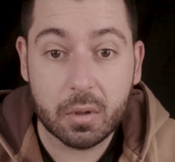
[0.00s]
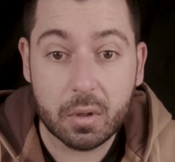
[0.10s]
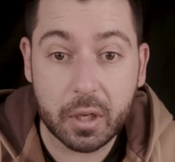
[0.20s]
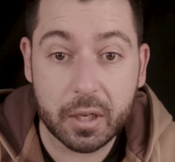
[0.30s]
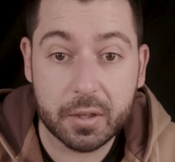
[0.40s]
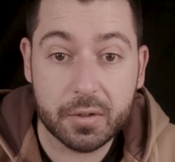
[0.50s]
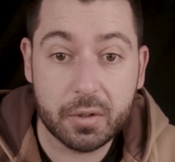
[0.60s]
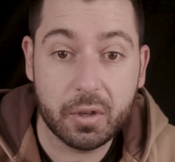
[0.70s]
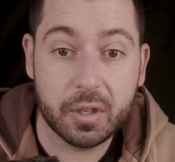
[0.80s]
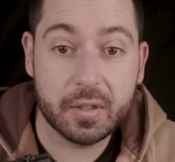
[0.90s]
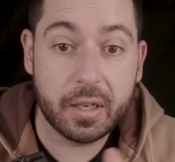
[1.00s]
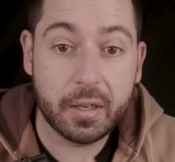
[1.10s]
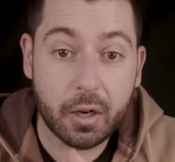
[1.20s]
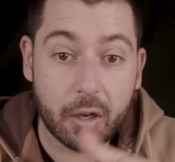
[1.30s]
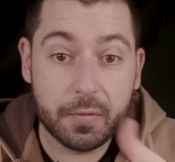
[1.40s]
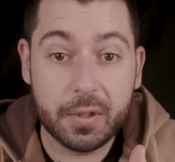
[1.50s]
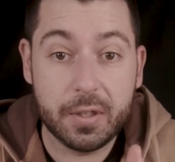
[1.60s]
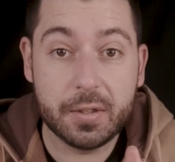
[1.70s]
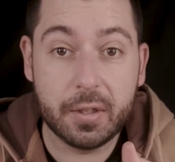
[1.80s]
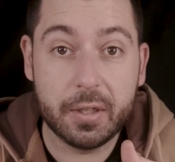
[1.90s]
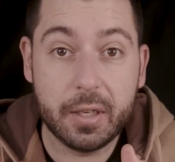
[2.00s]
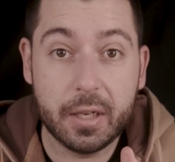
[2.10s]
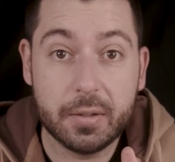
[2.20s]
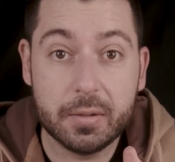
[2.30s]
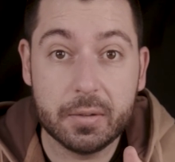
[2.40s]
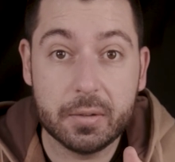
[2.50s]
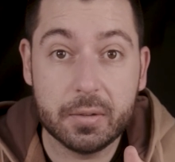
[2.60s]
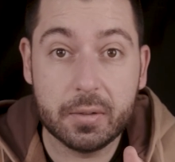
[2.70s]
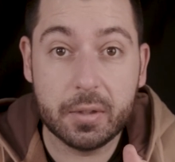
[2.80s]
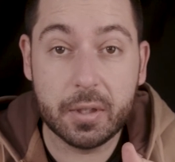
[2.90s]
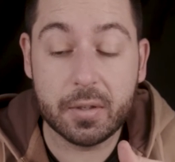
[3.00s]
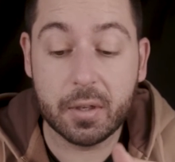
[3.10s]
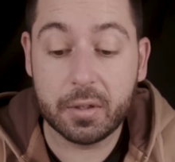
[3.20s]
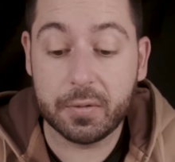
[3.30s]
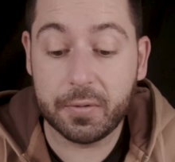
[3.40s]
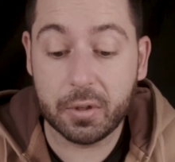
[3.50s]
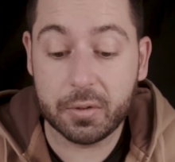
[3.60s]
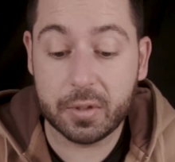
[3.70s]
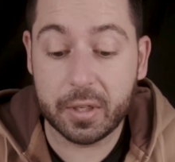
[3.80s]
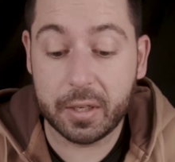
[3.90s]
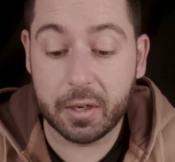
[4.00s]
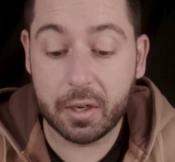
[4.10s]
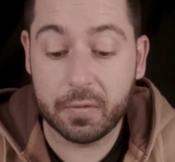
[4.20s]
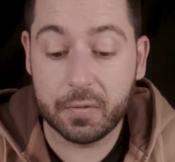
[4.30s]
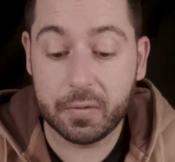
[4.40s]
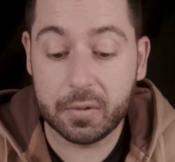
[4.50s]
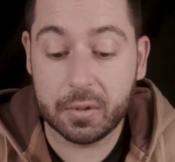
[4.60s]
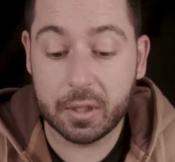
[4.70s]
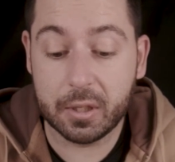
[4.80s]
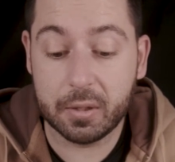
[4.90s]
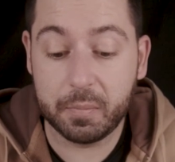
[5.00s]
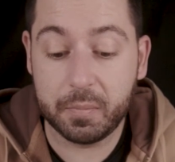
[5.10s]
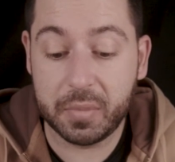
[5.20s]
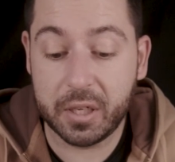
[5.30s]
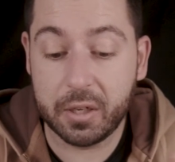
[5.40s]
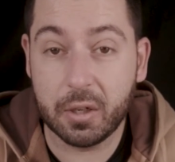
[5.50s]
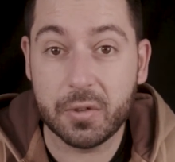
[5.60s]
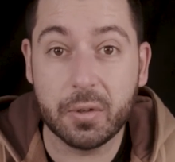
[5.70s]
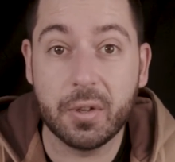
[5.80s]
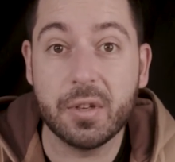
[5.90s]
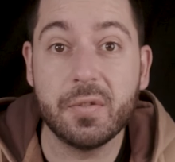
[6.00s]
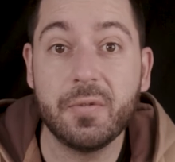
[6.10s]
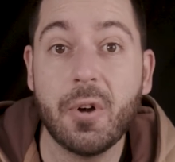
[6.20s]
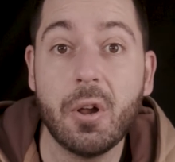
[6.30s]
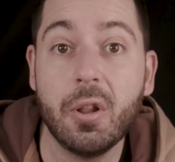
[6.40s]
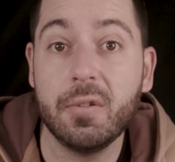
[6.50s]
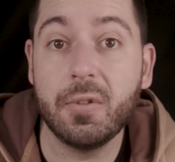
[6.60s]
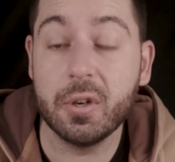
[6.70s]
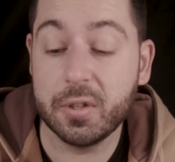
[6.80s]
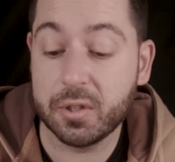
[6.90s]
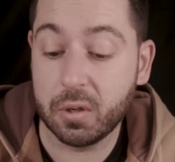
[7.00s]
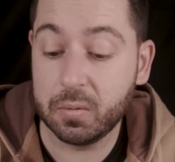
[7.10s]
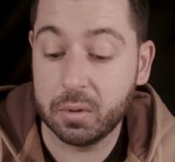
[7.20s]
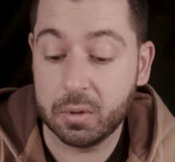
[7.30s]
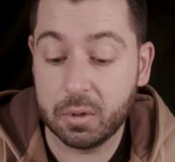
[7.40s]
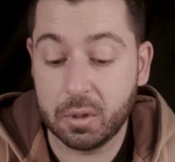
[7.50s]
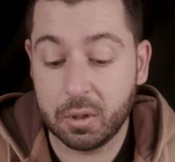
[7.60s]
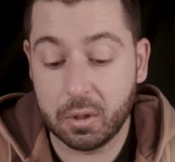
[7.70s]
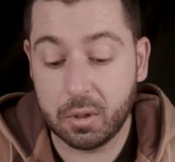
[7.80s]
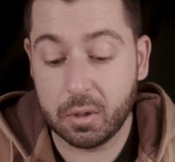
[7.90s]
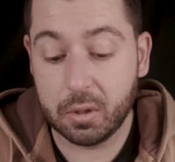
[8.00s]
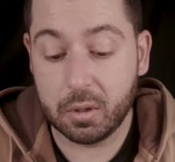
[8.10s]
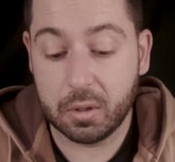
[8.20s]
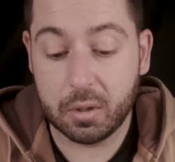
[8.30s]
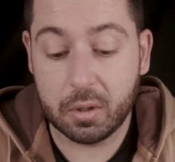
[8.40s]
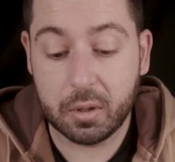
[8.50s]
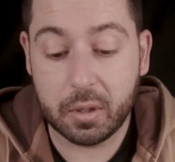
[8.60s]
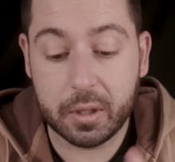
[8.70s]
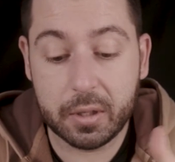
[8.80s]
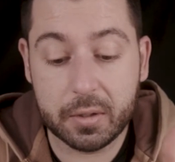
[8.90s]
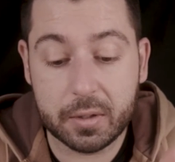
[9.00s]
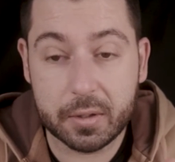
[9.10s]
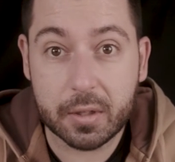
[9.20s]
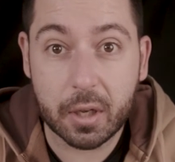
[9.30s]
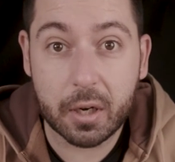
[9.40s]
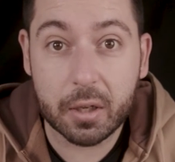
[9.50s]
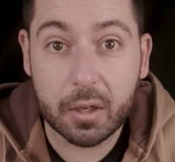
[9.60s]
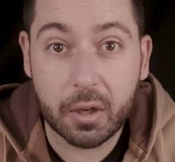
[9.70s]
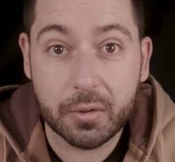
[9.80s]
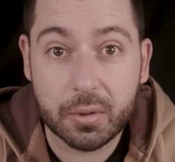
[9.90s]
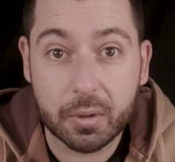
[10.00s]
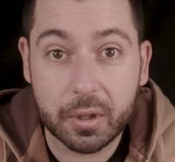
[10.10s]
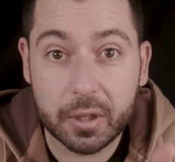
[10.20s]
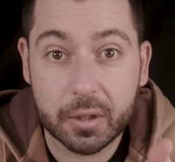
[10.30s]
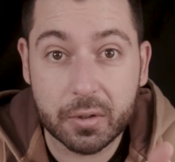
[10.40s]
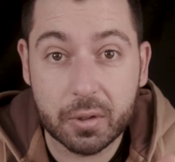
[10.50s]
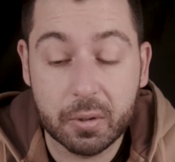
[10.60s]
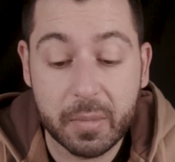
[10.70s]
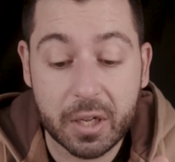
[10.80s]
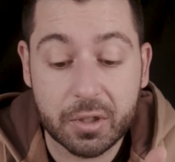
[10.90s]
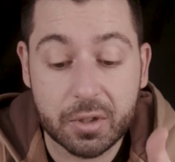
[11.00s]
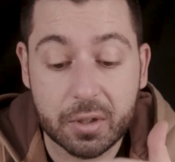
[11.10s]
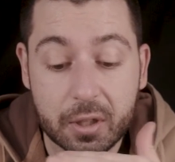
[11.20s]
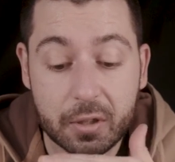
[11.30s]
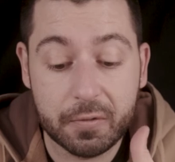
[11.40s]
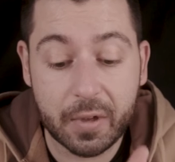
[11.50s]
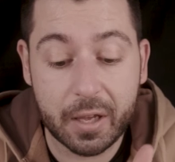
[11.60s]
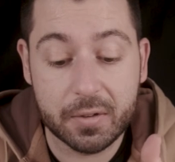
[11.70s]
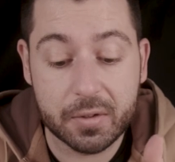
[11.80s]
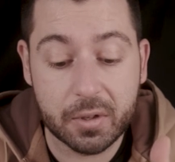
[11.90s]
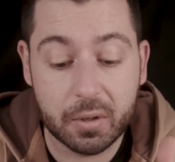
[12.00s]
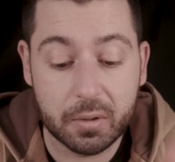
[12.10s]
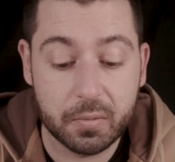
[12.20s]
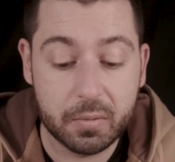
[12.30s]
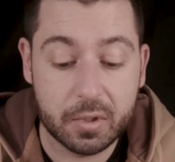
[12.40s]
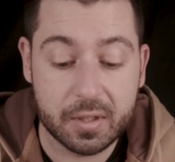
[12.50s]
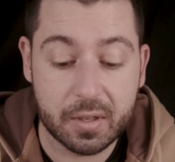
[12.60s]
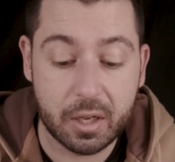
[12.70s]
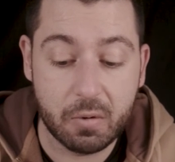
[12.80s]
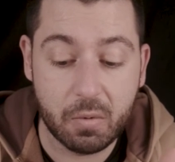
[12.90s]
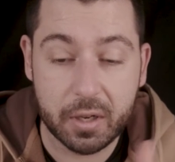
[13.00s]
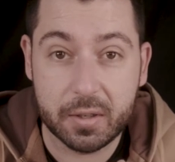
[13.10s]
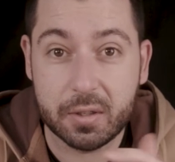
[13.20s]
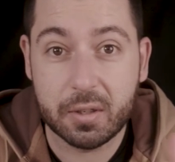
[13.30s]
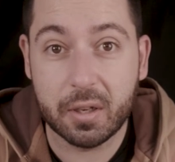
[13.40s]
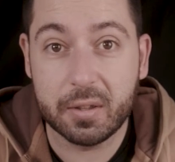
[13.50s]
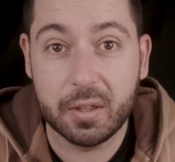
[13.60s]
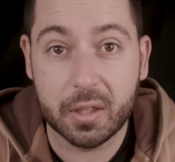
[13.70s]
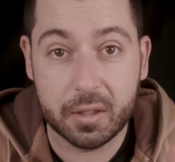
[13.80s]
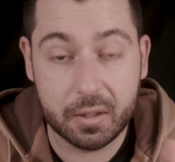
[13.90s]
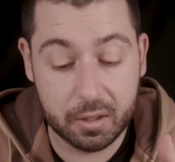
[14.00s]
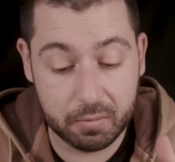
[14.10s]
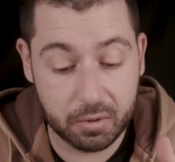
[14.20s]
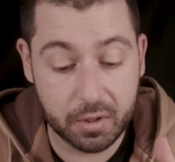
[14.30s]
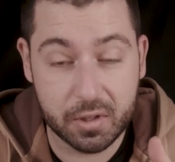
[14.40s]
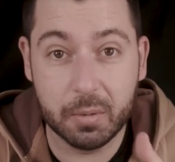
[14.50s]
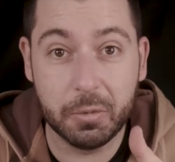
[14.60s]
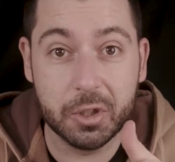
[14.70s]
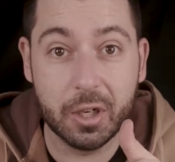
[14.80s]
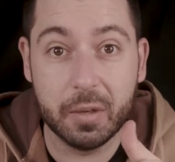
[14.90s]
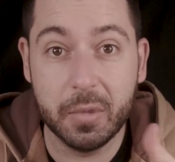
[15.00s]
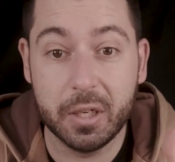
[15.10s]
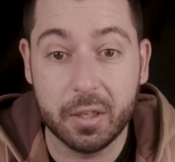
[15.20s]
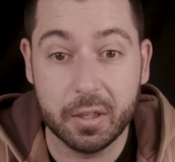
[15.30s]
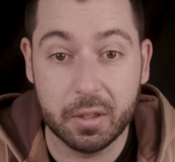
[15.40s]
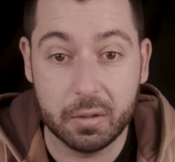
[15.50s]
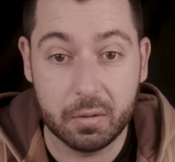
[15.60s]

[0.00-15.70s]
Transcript: and you can take it off easily again. It's not difficult to take it off, but it also doesn't fall off on its own. And it's got a contour here to match the fan, so design-wise, I think I did a reasonable job making it